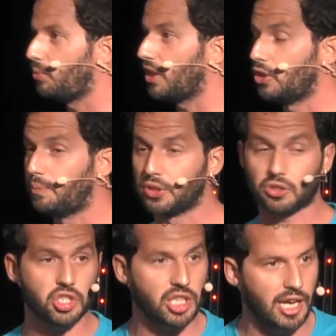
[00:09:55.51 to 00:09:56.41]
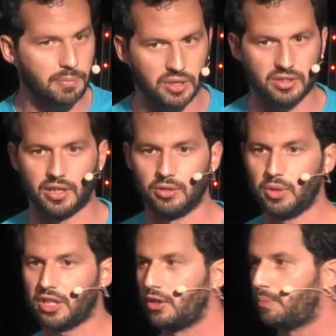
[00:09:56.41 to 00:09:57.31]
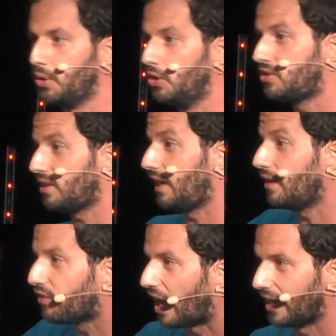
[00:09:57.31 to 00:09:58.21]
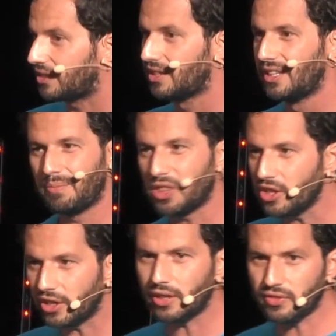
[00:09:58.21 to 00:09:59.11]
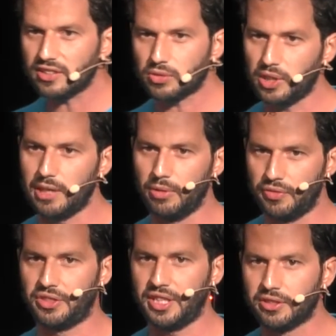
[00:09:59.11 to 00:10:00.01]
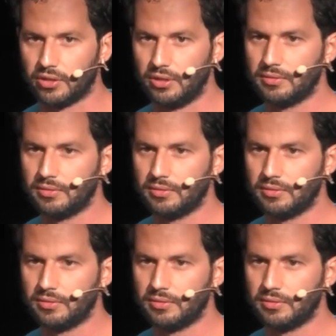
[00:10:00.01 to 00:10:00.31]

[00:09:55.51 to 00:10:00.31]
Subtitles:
we're going to put a share button, we're going to put invite, but none of this really moved the needle.